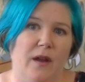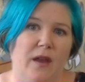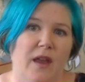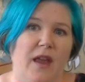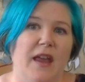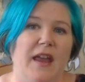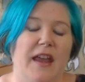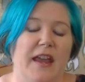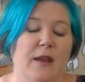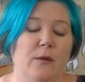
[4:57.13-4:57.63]

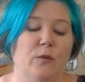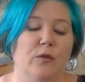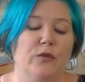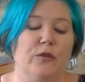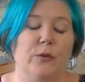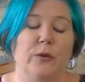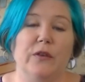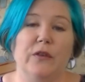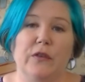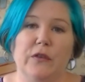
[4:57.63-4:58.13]
it will do
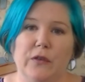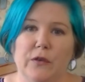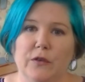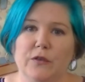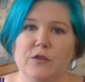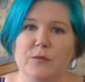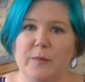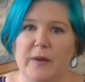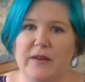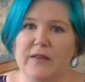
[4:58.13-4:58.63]
a
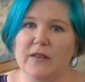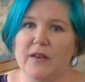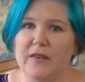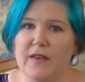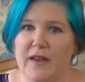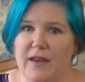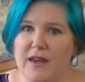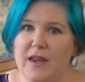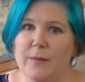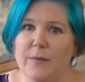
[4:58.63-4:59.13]
search based on
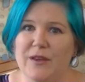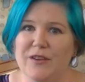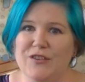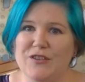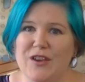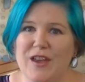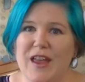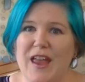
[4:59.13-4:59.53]
that image